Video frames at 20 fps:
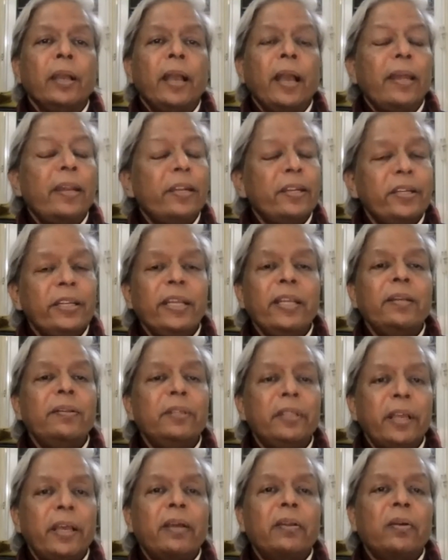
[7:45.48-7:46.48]
And
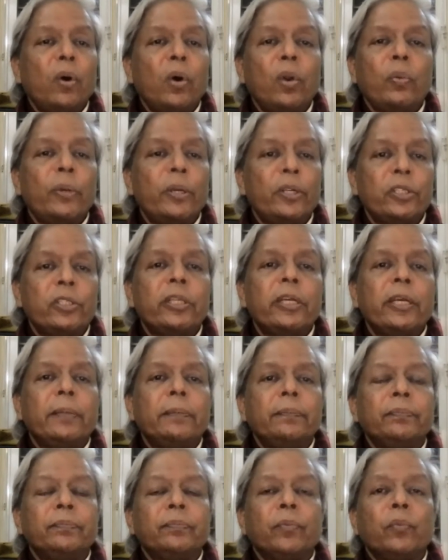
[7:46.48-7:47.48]
indeed, they're always
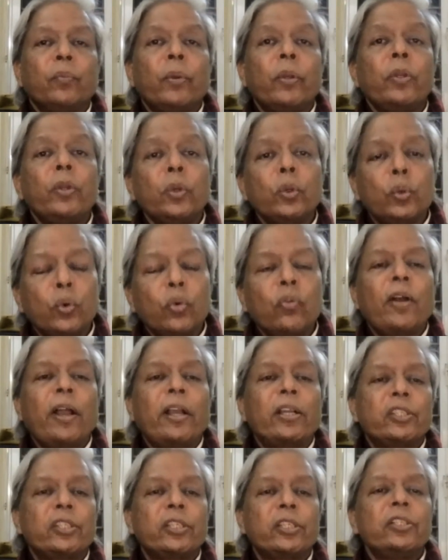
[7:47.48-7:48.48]
there. When you do
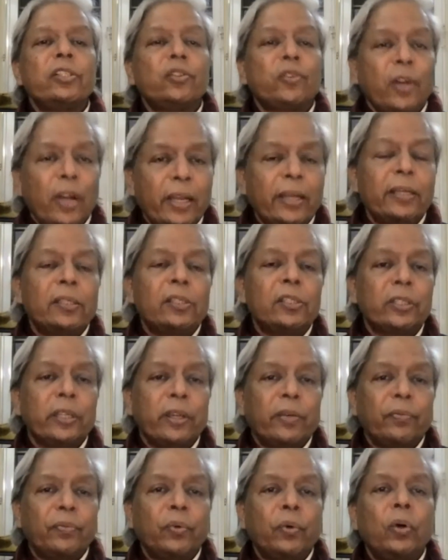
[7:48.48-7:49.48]
vaccine trials,
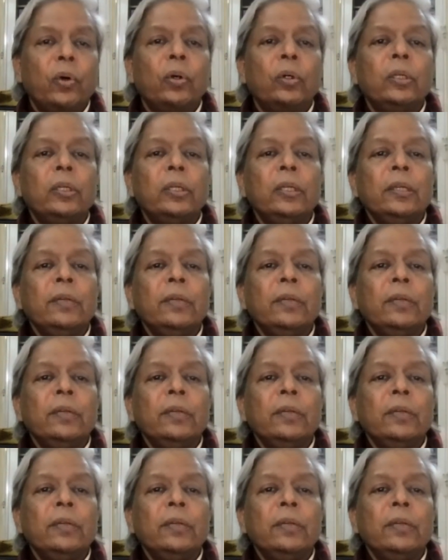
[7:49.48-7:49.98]
therefore,